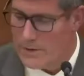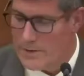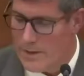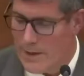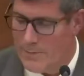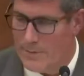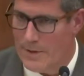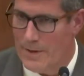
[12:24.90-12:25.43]
the
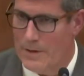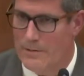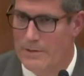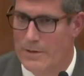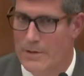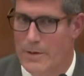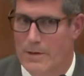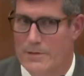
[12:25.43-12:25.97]
top line of
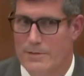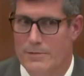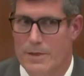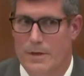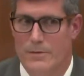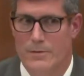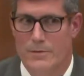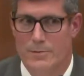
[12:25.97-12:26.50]
the cause of
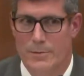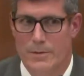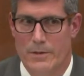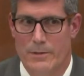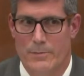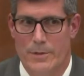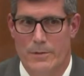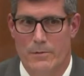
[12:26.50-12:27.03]
death is
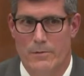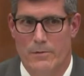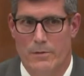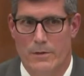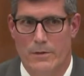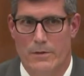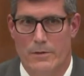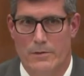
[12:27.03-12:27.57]
really what you
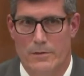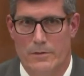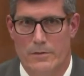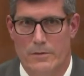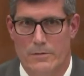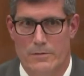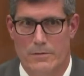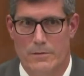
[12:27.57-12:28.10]
think is
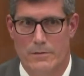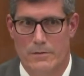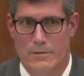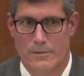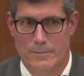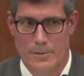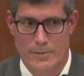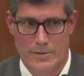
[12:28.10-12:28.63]
the
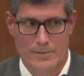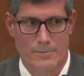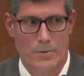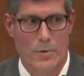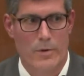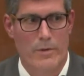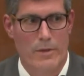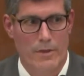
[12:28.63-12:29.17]
most
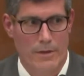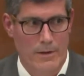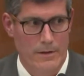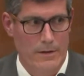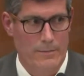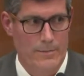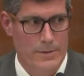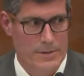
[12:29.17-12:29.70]
important thing
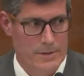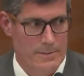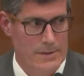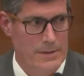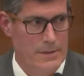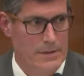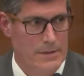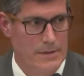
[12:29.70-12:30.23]
that
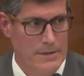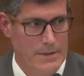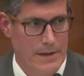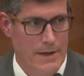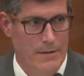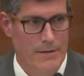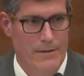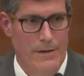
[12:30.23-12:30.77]
precipitated the
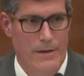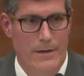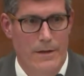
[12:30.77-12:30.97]
death.